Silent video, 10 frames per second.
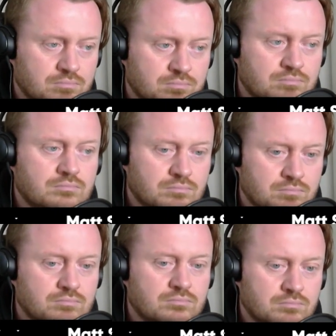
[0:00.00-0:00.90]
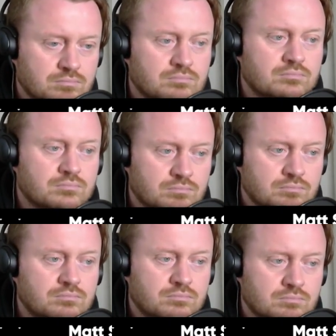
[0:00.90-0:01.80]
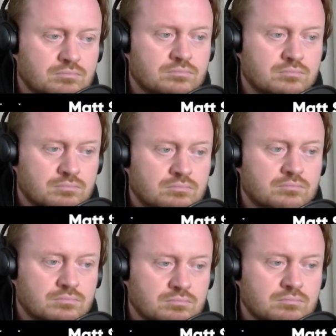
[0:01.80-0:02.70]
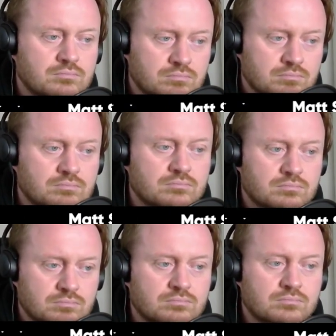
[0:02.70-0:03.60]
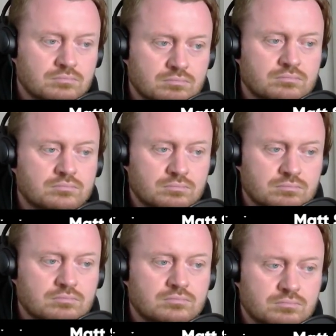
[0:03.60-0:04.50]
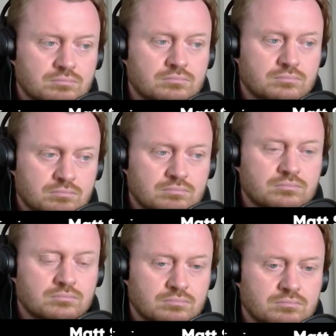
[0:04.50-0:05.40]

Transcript: No words are spoken by the person on screen.